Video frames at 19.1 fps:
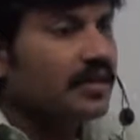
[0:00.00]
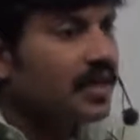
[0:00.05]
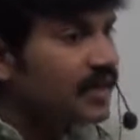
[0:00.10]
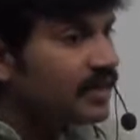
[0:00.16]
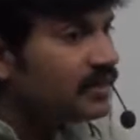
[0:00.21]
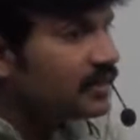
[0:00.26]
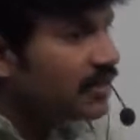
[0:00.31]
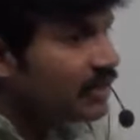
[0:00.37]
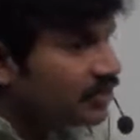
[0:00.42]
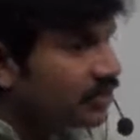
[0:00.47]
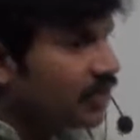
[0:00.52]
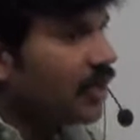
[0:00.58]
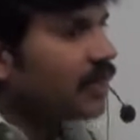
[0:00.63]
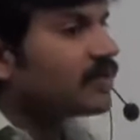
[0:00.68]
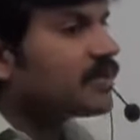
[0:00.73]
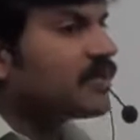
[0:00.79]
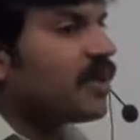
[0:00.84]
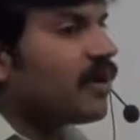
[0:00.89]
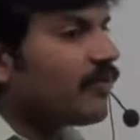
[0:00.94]
there is a
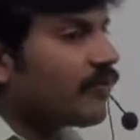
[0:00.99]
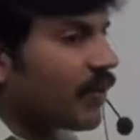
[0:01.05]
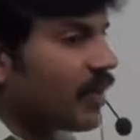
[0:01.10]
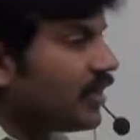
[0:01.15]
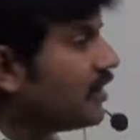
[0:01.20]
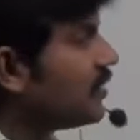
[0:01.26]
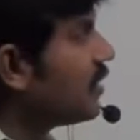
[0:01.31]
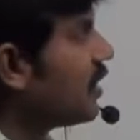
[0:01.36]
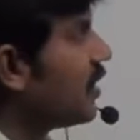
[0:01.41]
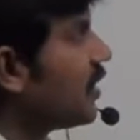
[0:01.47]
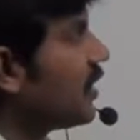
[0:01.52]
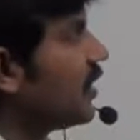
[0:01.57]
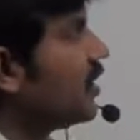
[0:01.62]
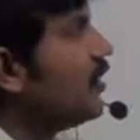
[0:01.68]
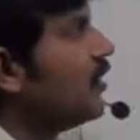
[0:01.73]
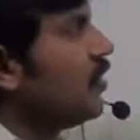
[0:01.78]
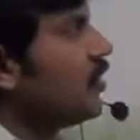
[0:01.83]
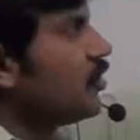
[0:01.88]
chance of rising,